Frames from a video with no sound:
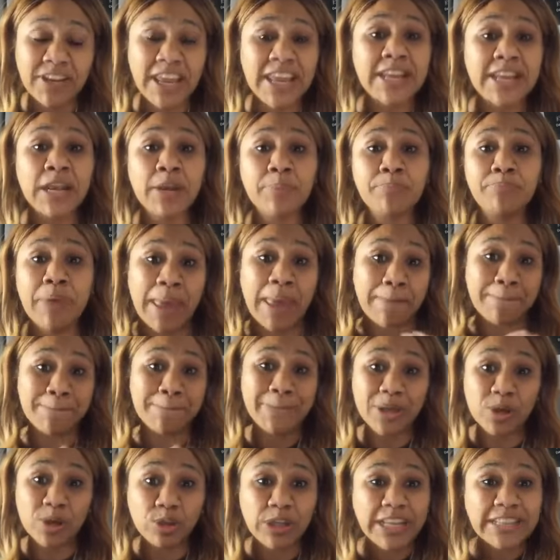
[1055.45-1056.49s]
and
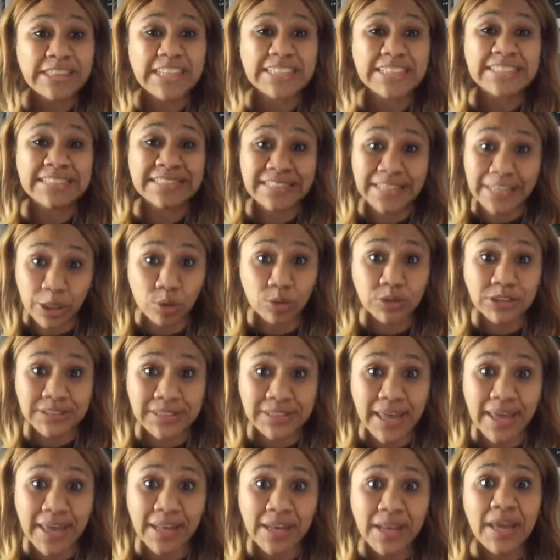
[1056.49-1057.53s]
building the skill
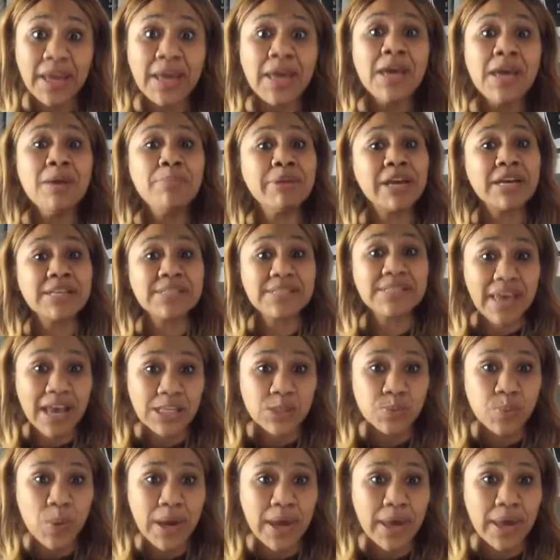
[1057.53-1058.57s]
set. Because guess
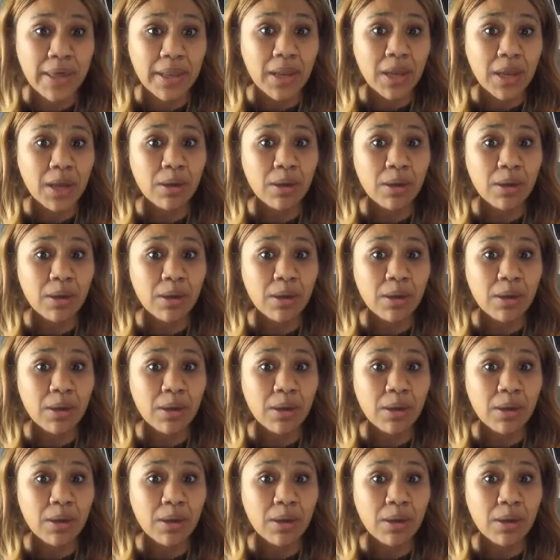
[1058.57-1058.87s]
what?